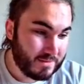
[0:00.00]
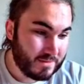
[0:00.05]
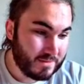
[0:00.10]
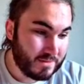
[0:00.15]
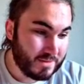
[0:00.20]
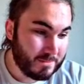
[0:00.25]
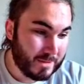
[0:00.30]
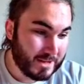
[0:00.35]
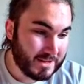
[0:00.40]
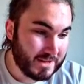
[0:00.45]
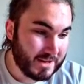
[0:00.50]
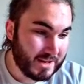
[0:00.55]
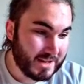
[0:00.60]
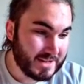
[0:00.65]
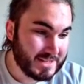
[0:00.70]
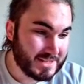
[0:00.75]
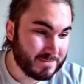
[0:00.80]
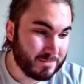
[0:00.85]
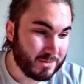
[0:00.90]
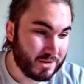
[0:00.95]
Man
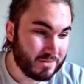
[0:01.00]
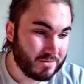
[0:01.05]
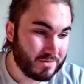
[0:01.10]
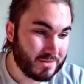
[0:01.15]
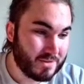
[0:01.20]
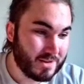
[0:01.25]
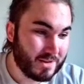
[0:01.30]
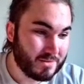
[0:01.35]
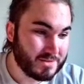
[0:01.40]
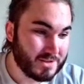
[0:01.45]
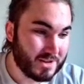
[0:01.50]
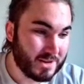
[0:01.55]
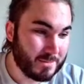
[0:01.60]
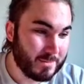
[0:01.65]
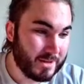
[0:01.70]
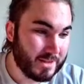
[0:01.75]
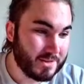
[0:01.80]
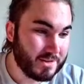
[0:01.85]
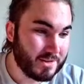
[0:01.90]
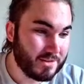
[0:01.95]
United bloke? I was on
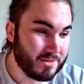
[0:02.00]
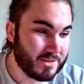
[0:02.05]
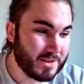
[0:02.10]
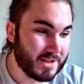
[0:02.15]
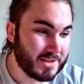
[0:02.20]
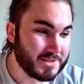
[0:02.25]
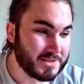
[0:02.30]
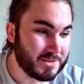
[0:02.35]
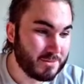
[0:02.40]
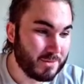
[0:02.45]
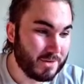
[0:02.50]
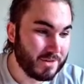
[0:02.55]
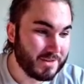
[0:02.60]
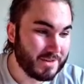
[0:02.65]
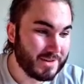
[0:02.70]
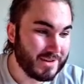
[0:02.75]
about the Newcastle one.